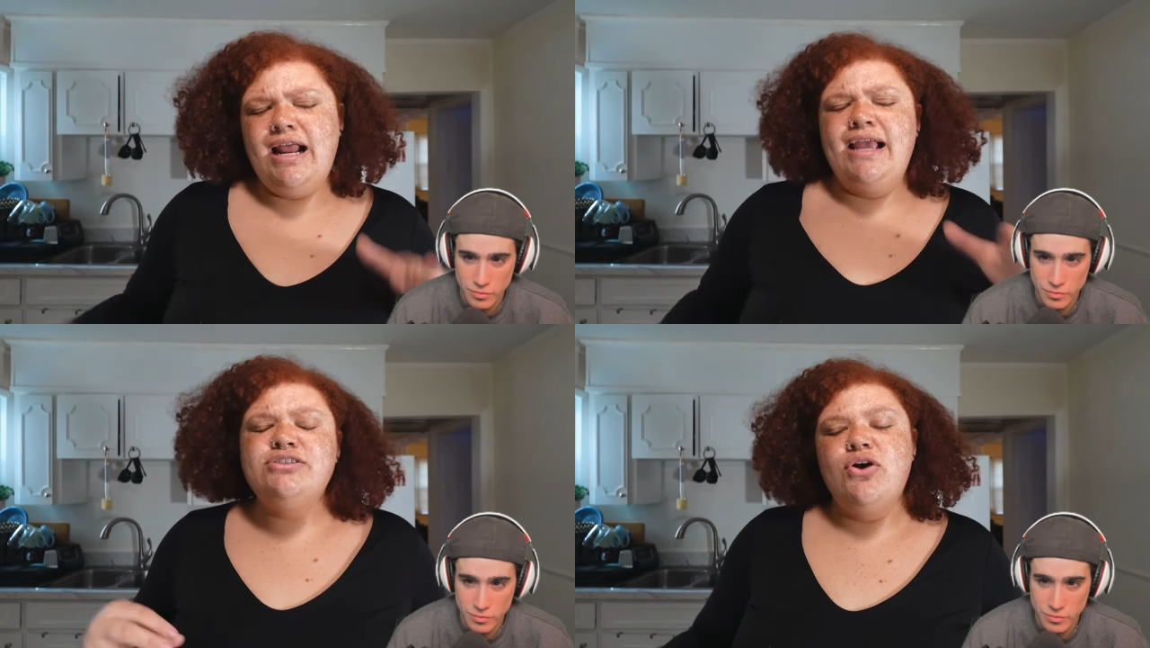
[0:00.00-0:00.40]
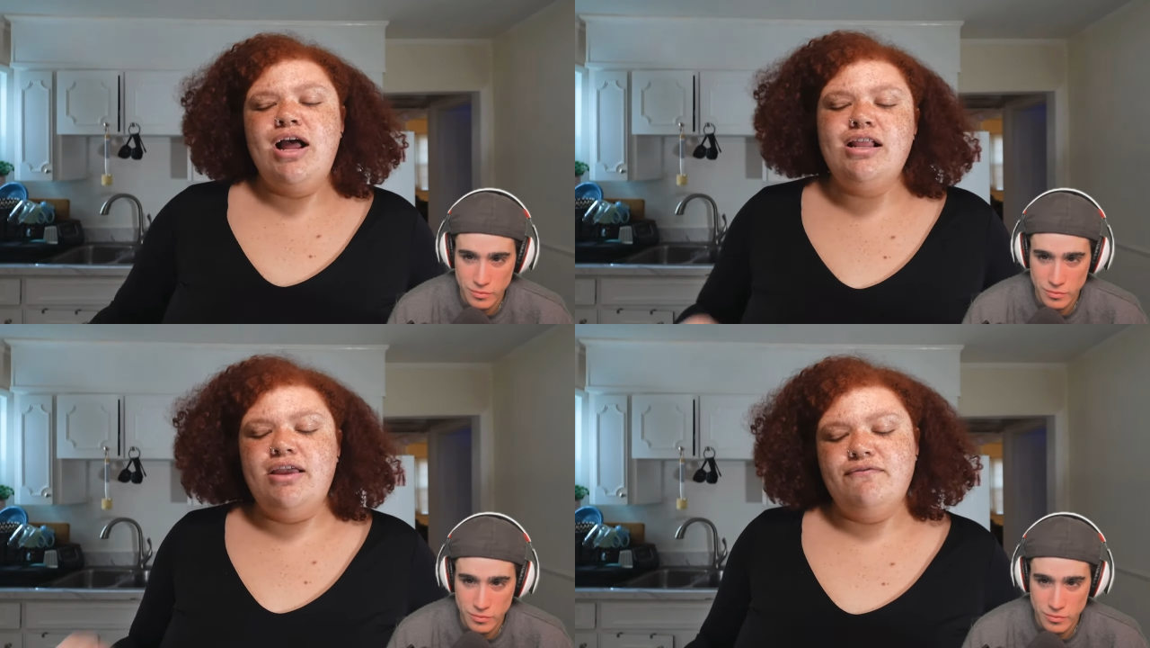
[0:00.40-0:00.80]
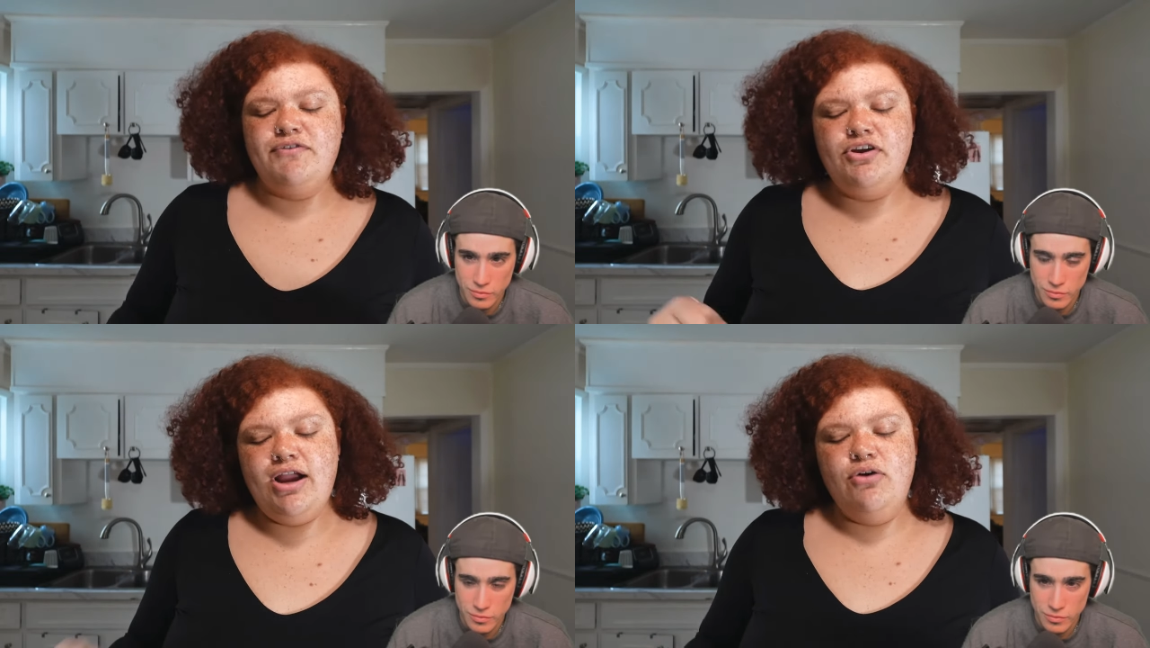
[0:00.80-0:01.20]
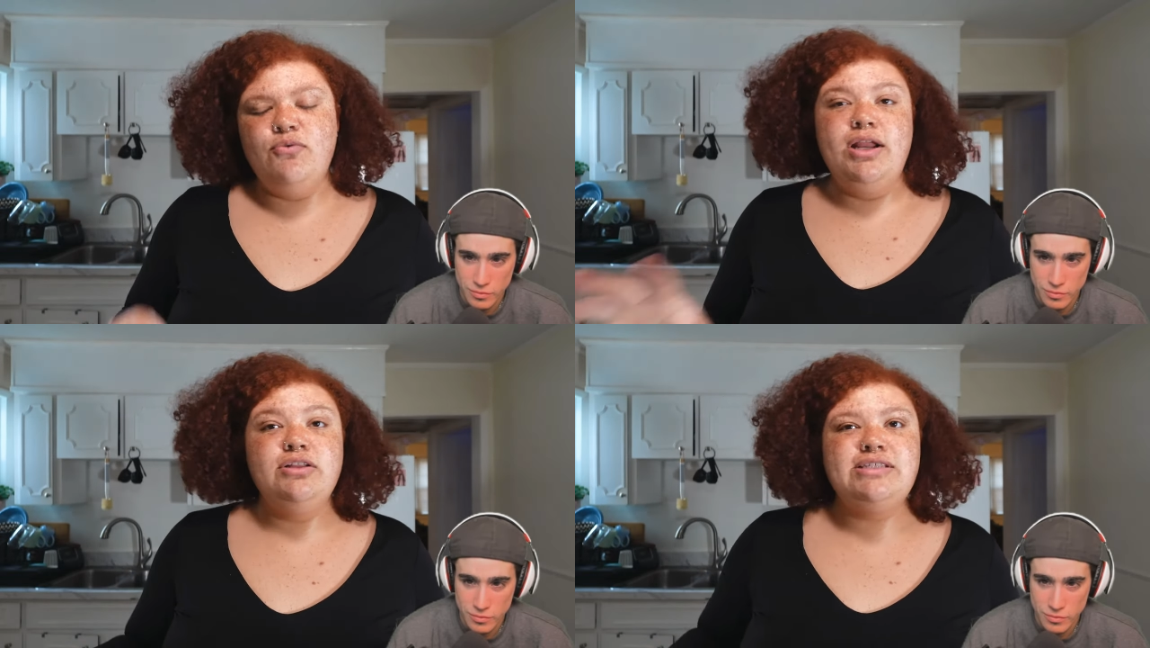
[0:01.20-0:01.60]
Speaker 1: And I guess I'll kind of like figure
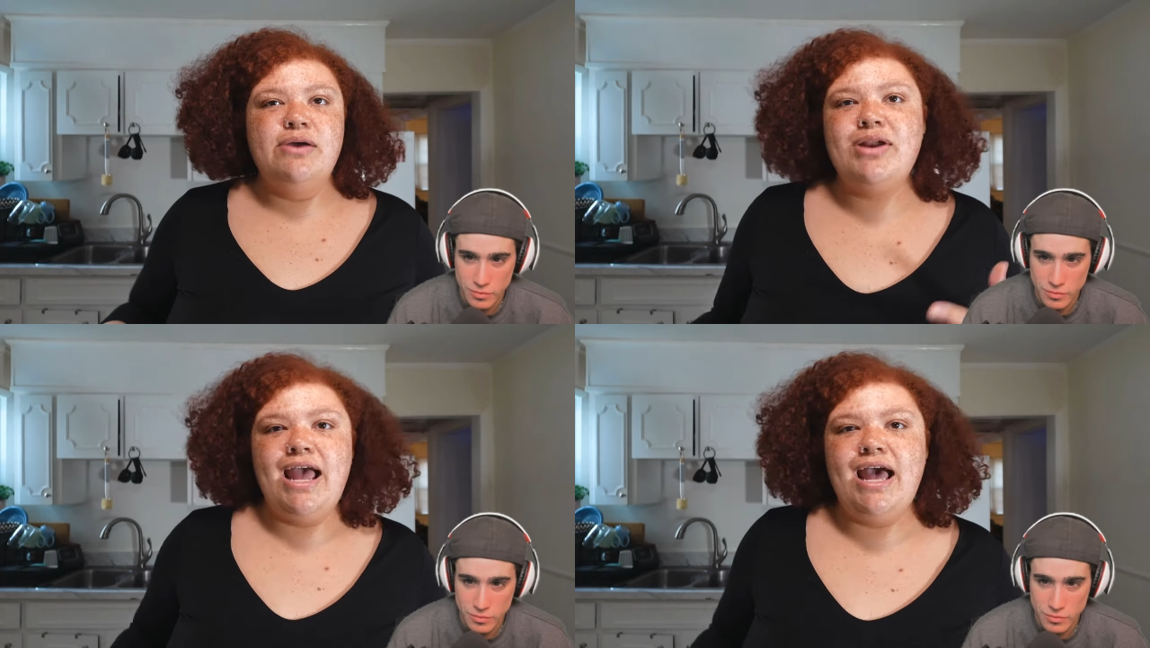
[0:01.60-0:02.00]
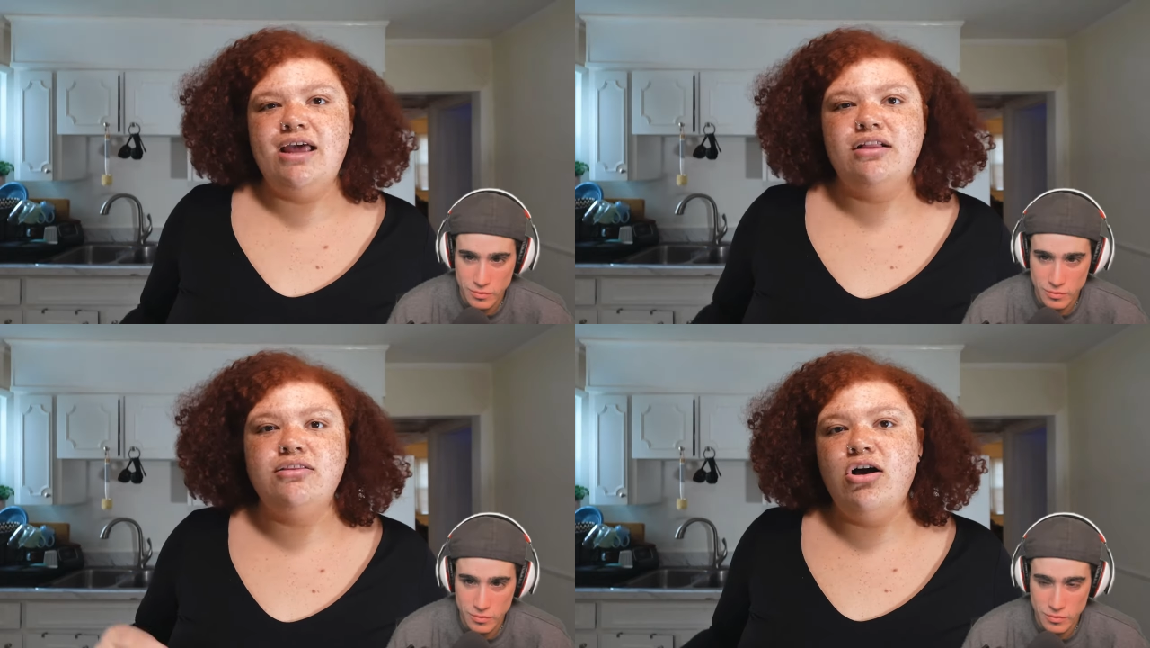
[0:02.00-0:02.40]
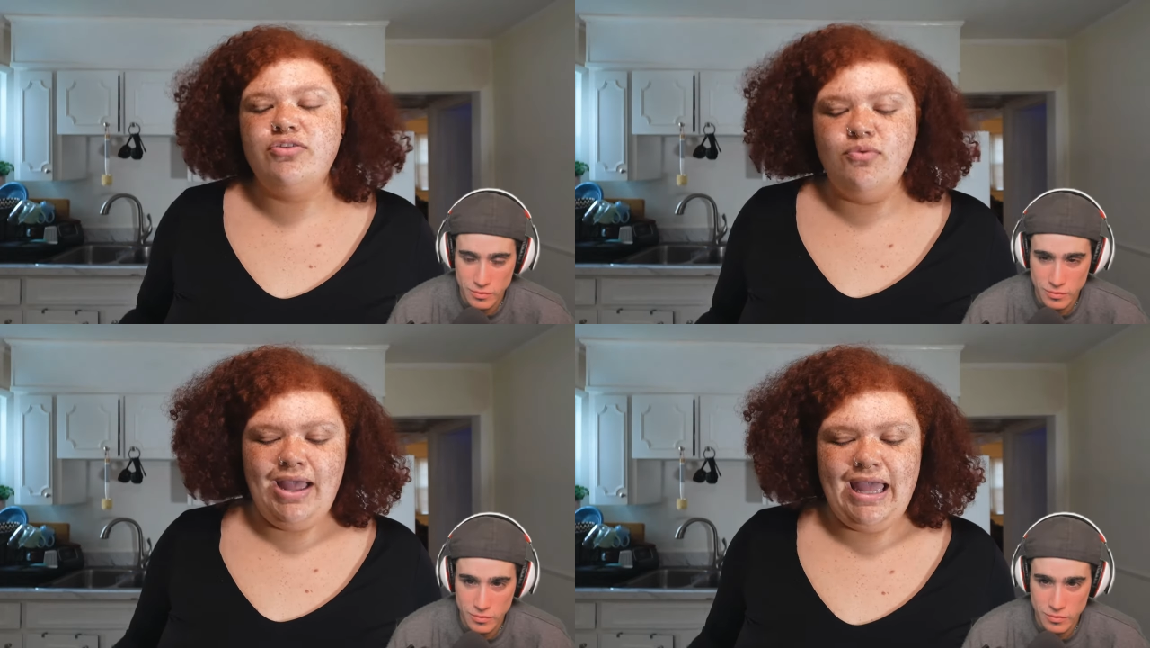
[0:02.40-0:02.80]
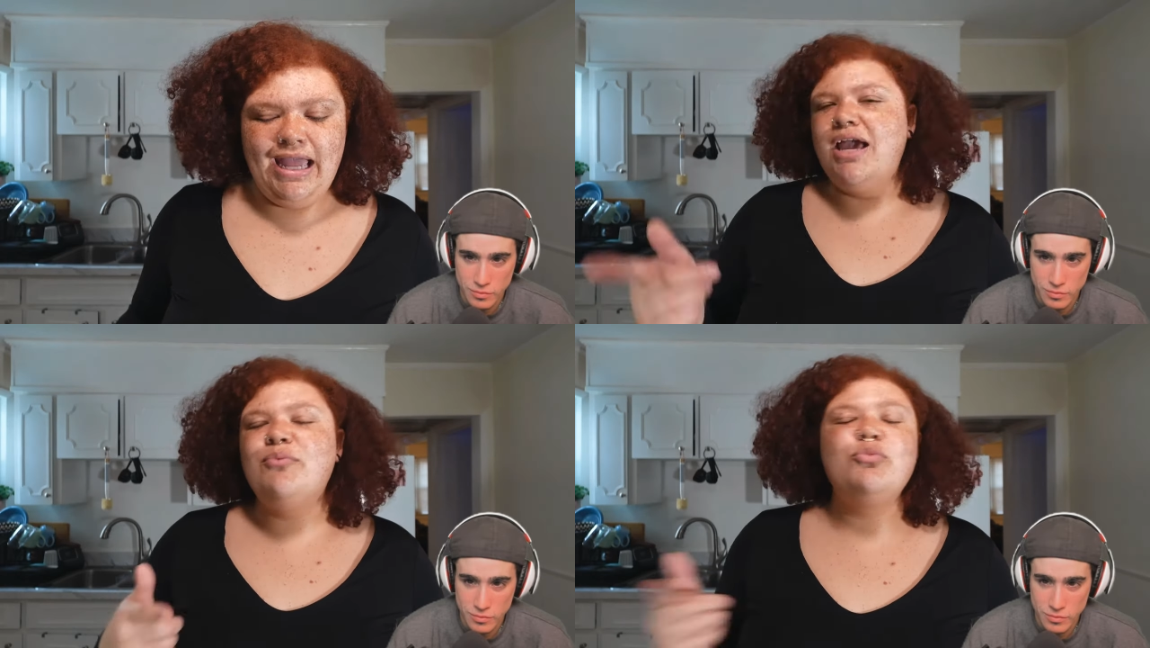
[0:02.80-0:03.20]
out what else I want to add along the
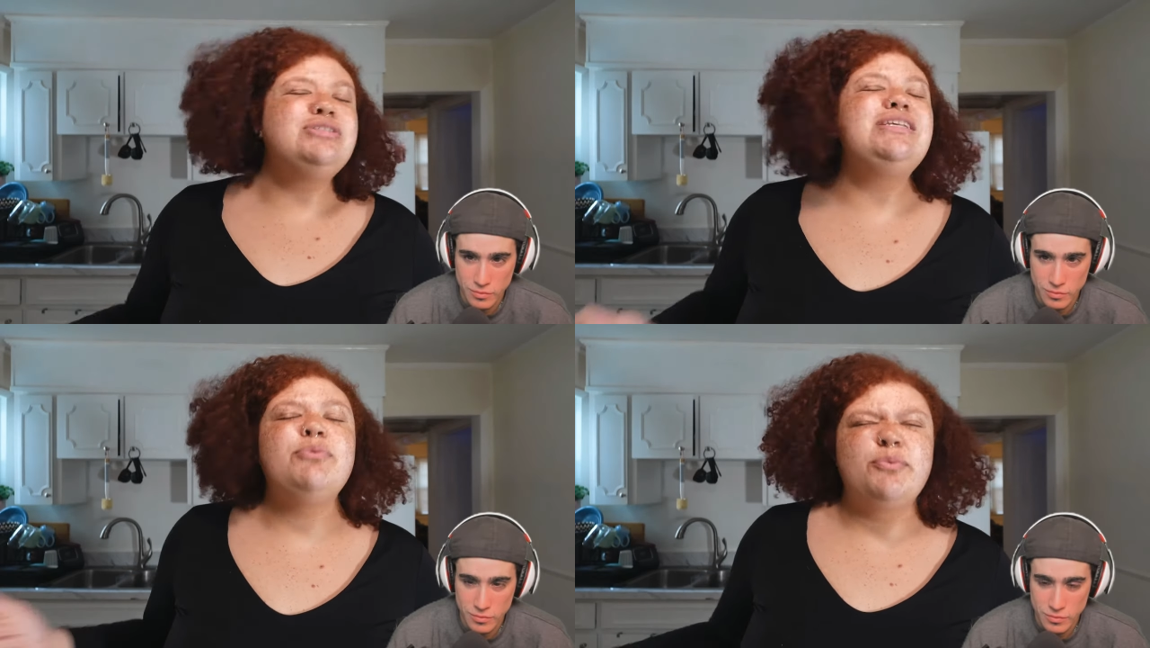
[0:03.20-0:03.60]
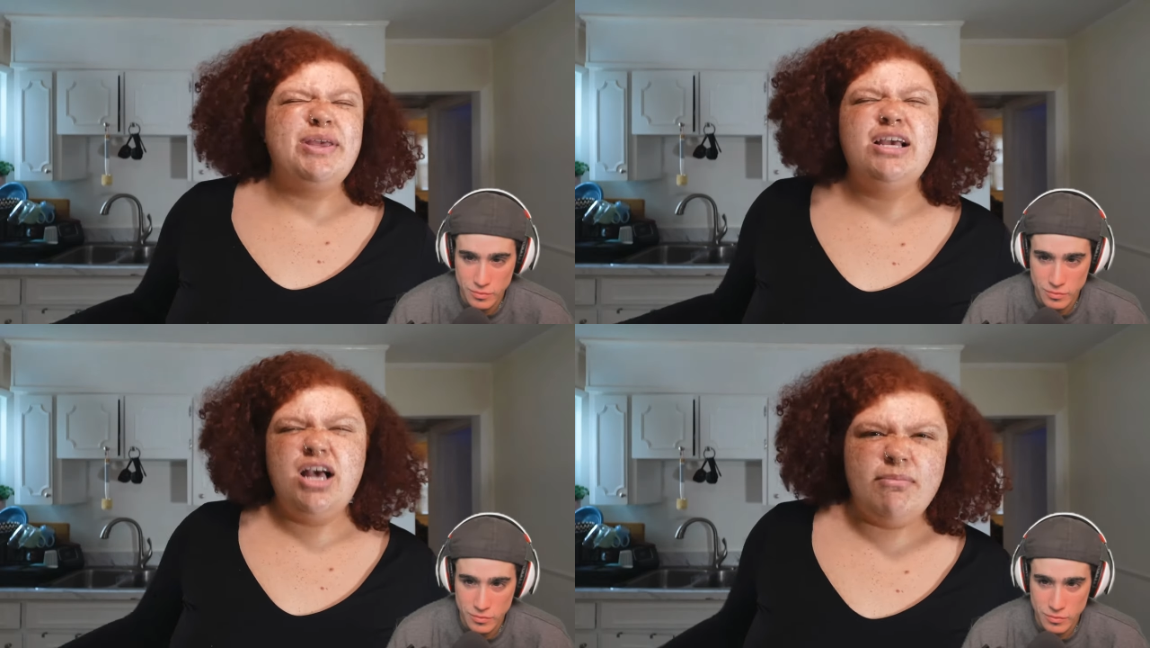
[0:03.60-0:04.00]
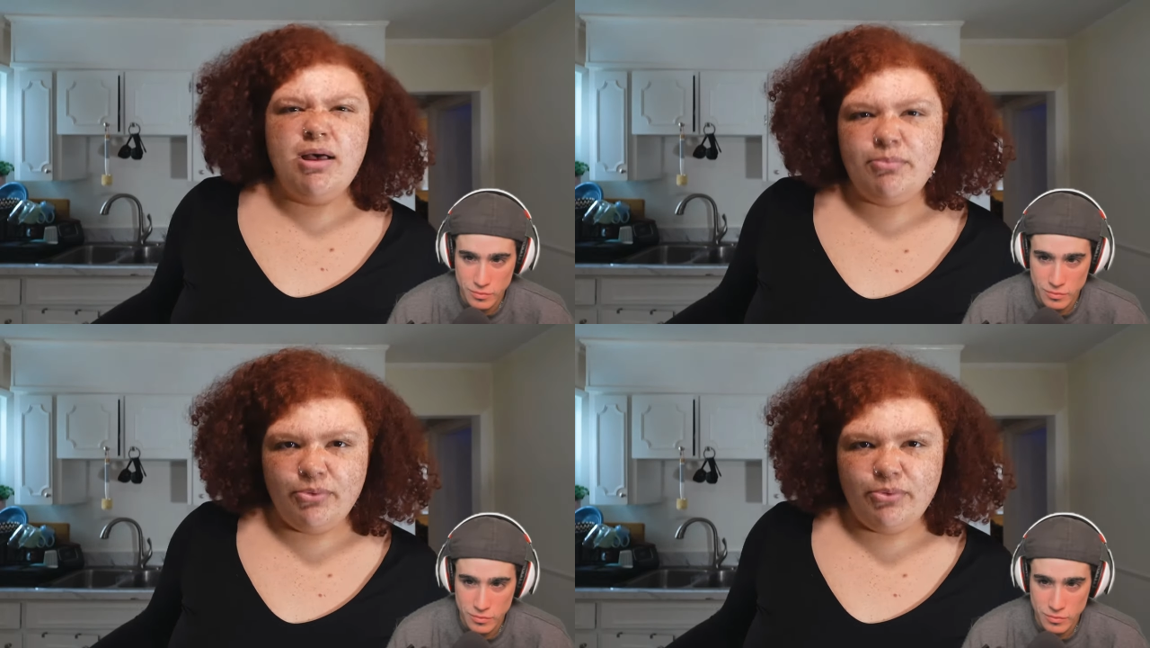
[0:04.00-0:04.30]
way, and we'll see what we can come up